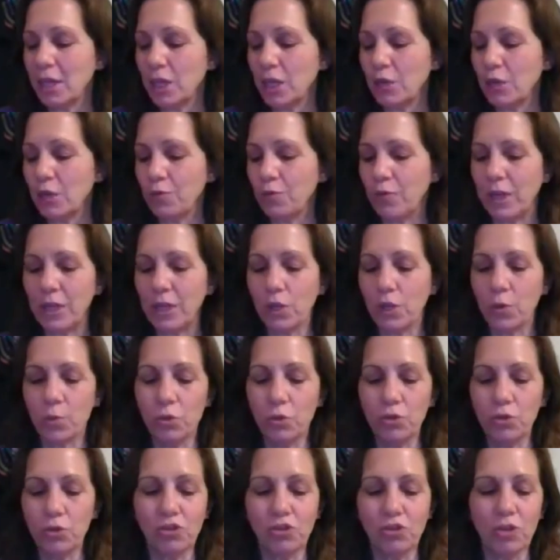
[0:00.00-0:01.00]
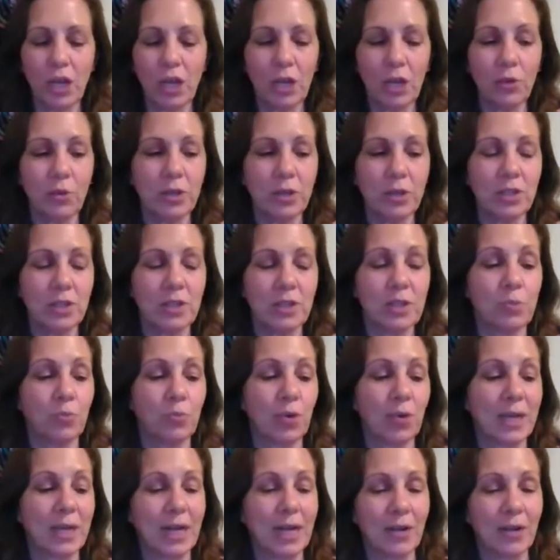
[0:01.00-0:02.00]
Invite your root chakra to
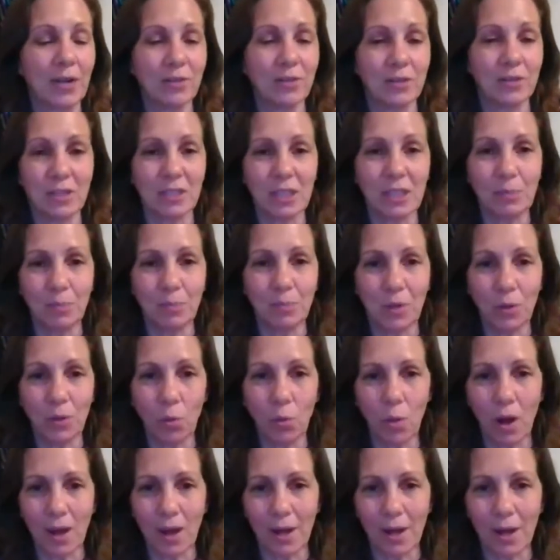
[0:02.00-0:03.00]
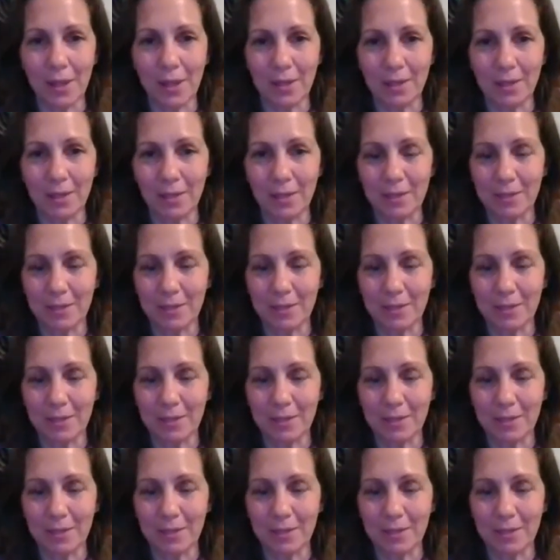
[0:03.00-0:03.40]
spread out deep and wide.